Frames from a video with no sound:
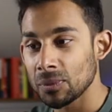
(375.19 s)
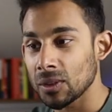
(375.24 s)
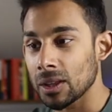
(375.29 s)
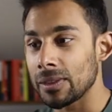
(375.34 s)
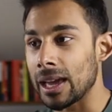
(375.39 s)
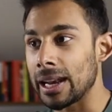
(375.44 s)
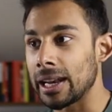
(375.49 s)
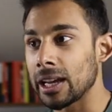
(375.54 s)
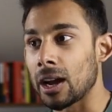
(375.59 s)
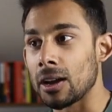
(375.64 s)

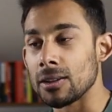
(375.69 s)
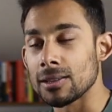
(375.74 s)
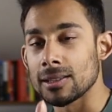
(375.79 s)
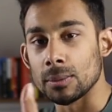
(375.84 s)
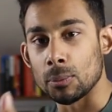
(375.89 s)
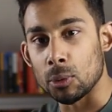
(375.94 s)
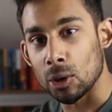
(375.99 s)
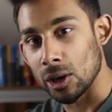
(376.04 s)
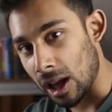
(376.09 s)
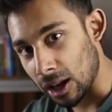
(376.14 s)
then it goes to
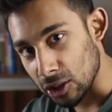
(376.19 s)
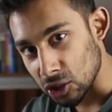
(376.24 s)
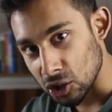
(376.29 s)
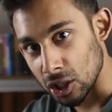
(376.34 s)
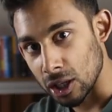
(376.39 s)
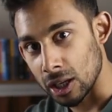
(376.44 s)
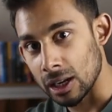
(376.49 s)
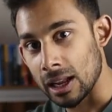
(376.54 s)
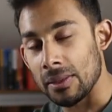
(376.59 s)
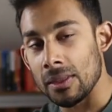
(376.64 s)

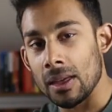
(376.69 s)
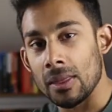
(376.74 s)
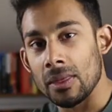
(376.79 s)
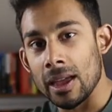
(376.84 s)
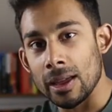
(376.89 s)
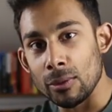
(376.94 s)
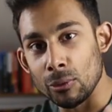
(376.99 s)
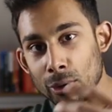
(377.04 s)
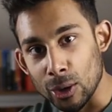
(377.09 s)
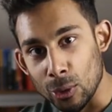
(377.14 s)
production, and then
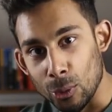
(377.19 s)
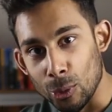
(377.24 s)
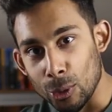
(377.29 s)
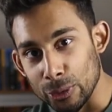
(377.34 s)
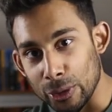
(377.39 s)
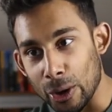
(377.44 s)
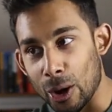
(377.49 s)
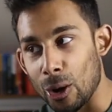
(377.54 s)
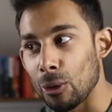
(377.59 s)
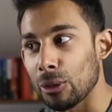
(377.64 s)
they record
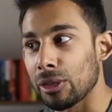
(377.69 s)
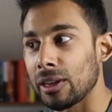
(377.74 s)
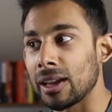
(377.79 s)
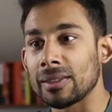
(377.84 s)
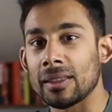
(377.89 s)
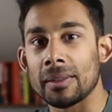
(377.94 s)
the whole thing,